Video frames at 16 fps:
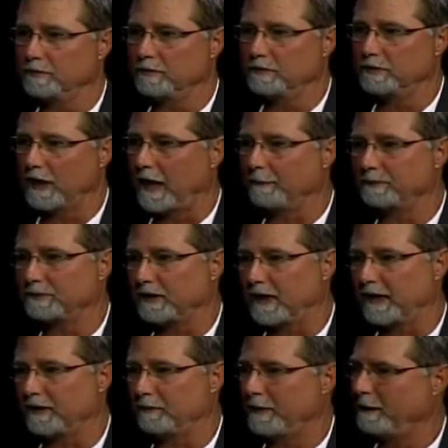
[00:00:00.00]
job
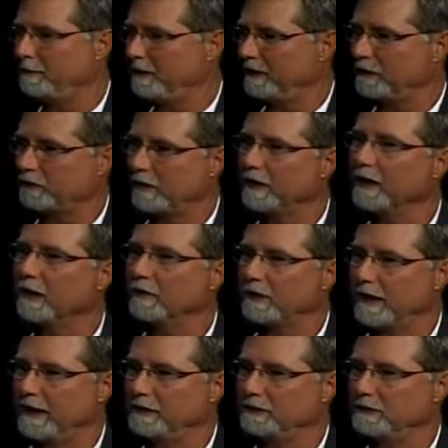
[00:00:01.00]
site, or maybe in 3
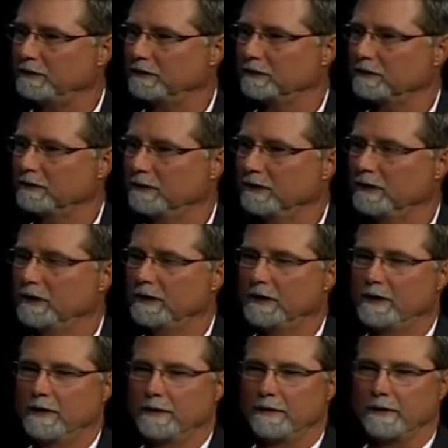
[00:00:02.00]
locations
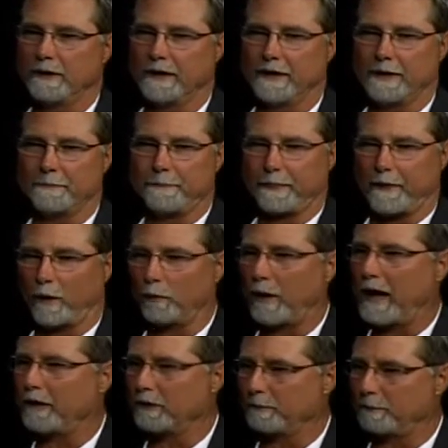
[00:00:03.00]

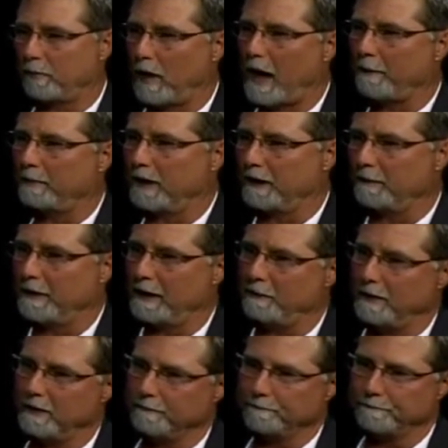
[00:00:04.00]
around a property.
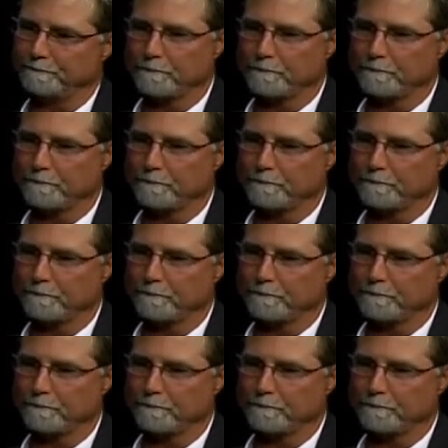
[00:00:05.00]
Maybe